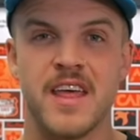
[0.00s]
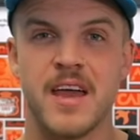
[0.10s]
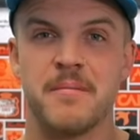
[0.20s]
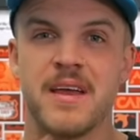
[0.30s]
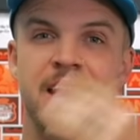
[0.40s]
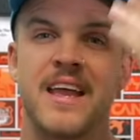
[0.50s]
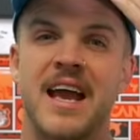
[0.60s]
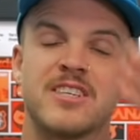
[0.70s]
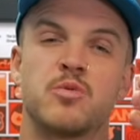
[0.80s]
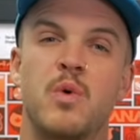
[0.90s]
them,
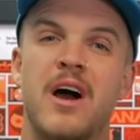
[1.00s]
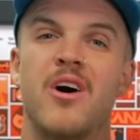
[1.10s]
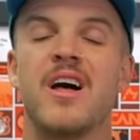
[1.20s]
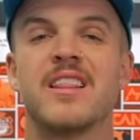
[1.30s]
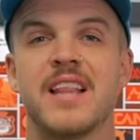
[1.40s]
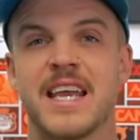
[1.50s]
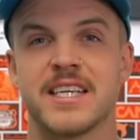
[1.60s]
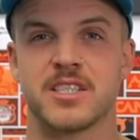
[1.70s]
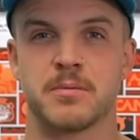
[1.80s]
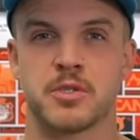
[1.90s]
as well, like
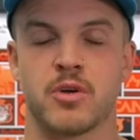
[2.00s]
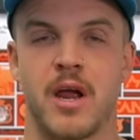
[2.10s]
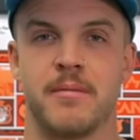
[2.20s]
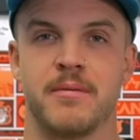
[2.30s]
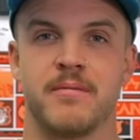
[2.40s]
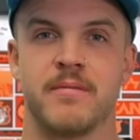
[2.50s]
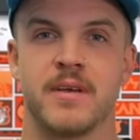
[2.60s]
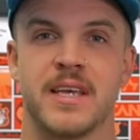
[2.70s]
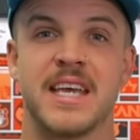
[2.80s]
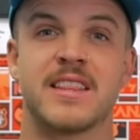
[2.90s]
and subscribe.
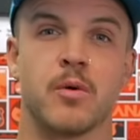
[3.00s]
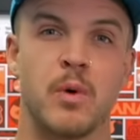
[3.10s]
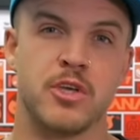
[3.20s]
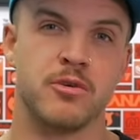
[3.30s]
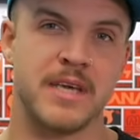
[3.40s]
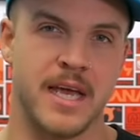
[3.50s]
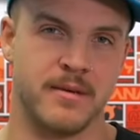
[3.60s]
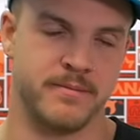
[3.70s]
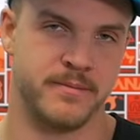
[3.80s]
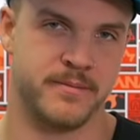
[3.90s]
Get there while you can.